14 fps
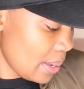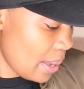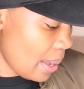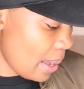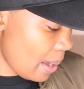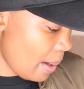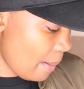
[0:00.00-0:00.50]

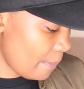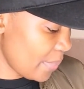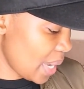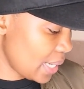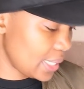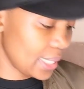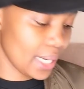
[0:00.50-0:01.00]
um,
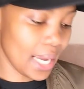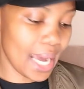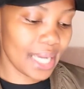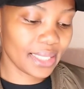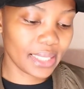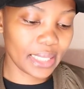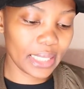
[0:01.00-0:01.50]
and
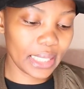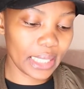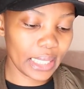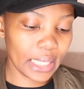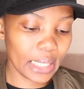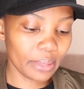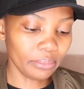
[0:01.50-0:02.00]

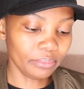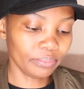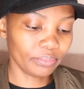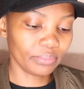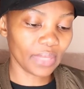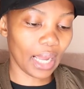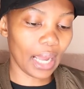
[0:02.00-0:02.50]
lastly
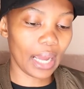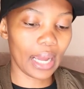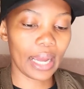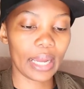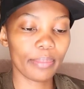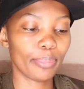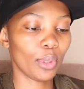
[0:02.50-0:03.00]

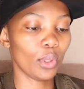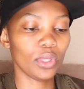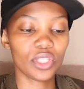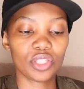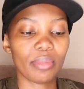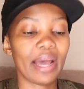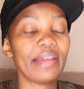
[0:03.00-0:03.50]
I
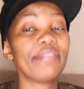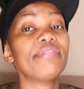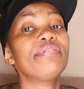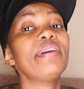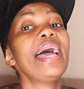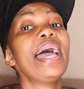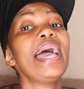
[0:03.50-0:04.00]
bought my
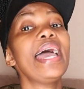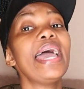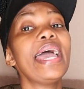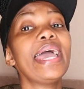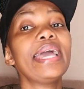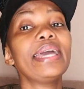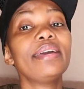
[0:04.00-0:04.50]

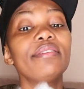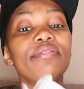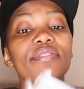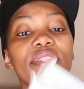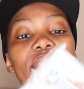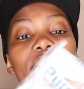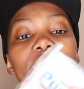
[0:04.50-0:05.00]

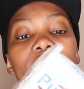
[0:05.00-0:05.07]
faves